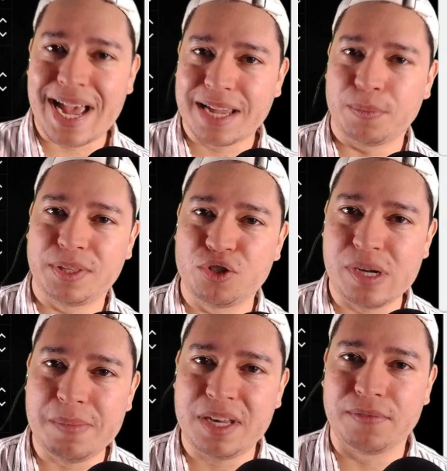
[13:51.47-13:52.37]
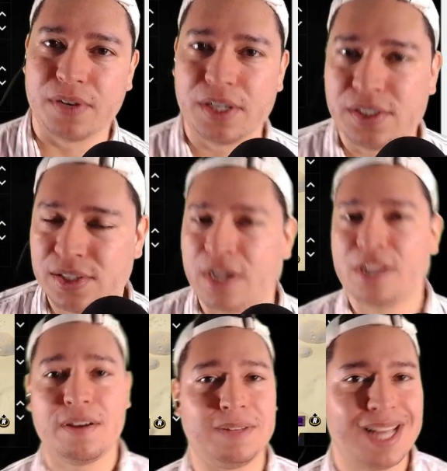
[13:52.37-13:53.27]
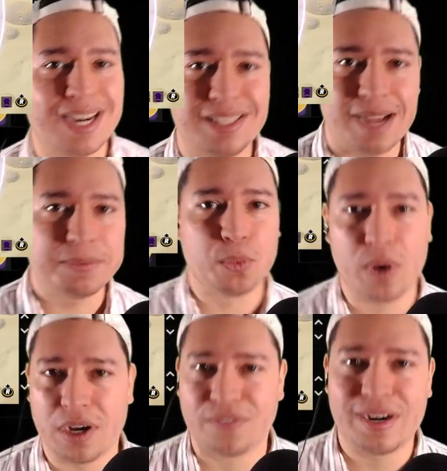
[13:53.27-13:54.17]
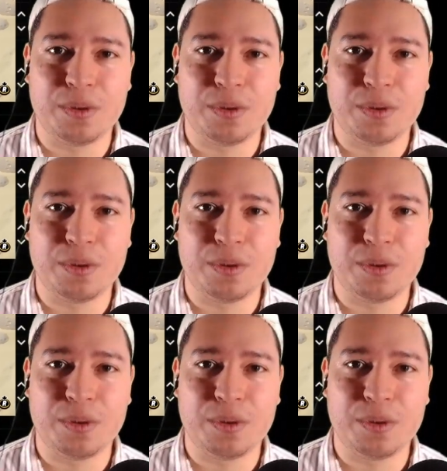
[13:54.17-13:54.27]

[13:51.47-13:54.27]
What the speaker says: it with the Dream Eater first. You have a lot of time to walk around,